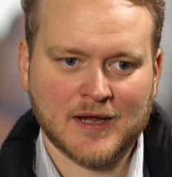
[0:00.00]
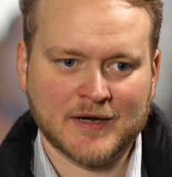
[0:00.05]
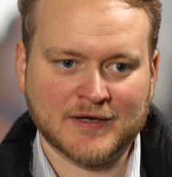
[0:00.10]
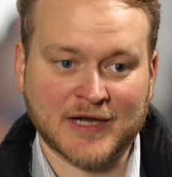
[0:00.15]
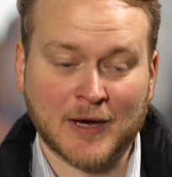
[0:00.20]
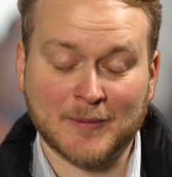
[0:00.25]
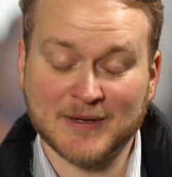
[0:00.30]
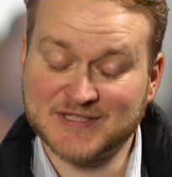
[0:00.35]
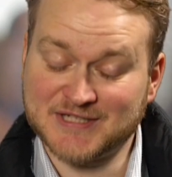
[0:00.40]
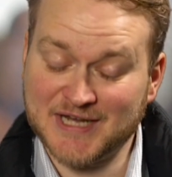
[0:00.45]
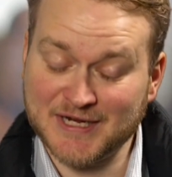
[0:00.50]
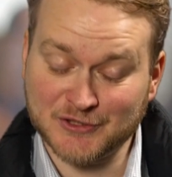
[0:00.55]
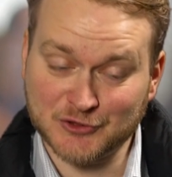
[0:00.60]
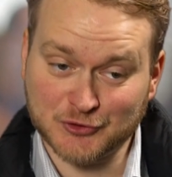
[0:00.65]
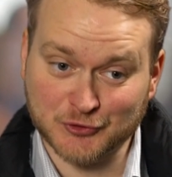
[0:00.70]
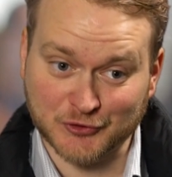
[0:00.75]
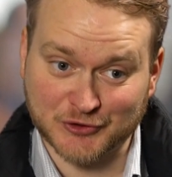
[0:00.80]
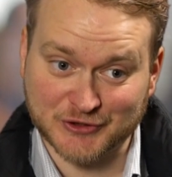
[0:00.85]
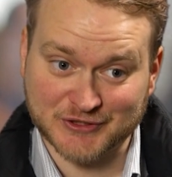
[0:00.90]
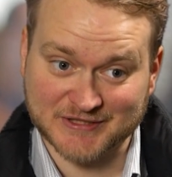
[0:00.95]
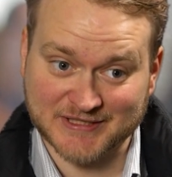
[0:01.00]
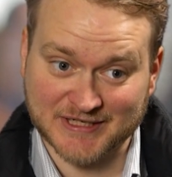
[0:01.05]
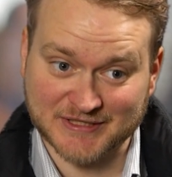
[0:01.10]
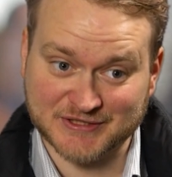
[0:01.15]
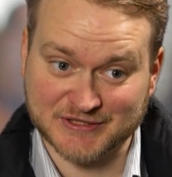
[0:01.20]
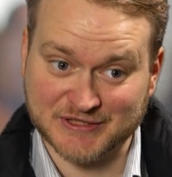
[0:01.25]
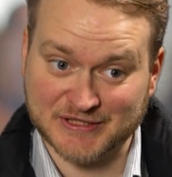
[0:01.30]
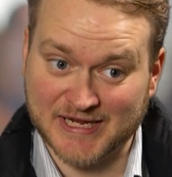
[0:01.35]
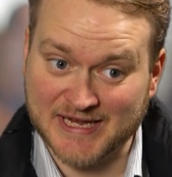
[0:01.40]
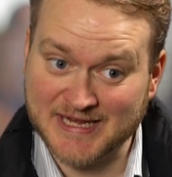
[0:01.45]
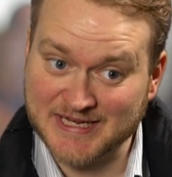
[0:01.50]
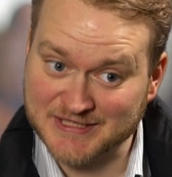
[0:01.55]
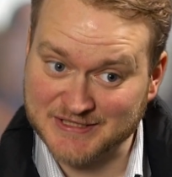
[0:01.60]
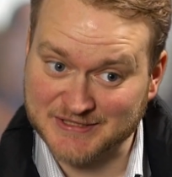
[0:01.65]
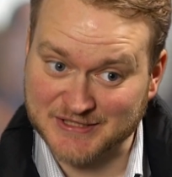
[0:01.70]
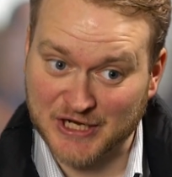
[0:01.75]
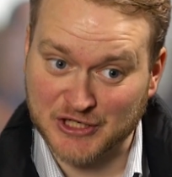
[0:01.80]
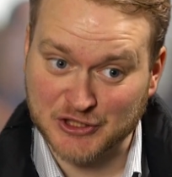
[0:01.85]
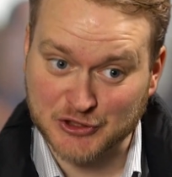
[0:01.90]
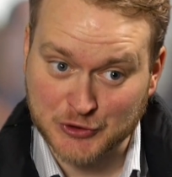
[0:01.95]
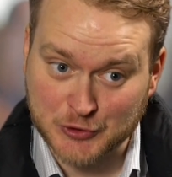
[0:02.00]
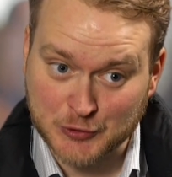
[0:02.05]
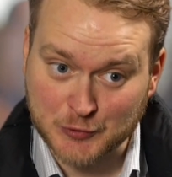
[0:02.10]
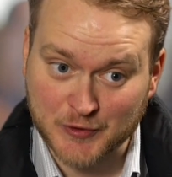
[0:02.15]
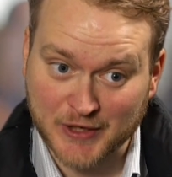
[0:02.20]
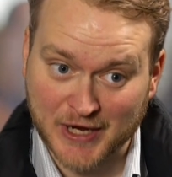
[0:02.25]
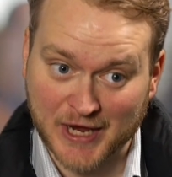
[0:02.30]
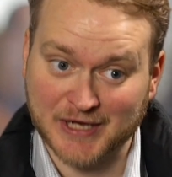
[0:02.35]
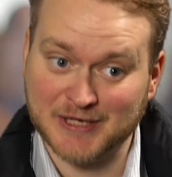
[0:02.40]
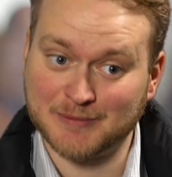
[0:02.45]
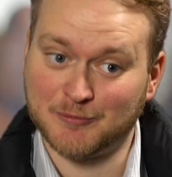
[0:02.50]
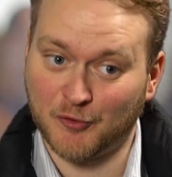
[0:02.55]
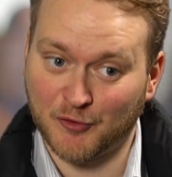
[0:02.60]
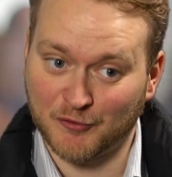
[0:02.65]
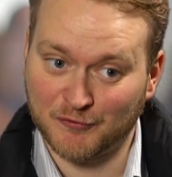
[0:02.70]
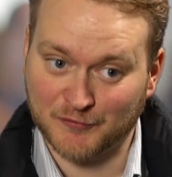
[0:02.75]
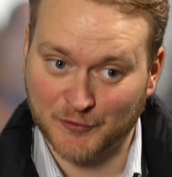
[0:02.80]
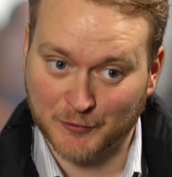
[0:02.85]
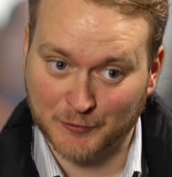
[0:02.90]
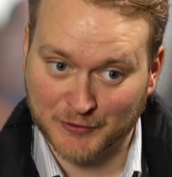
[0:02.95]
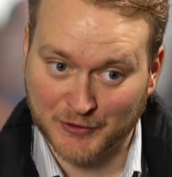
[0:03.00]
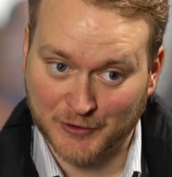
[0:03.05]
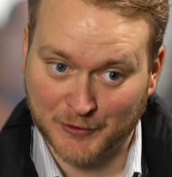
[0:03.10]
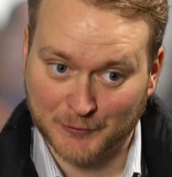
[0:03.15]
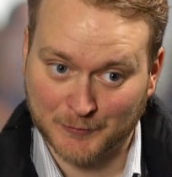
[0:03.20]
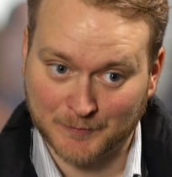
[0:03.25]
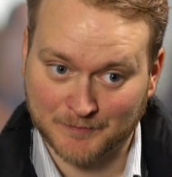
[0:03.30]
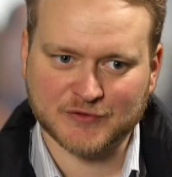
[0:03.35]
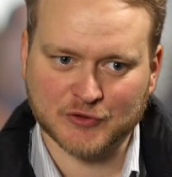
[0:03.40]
Now, my second choice is a UK portfolio.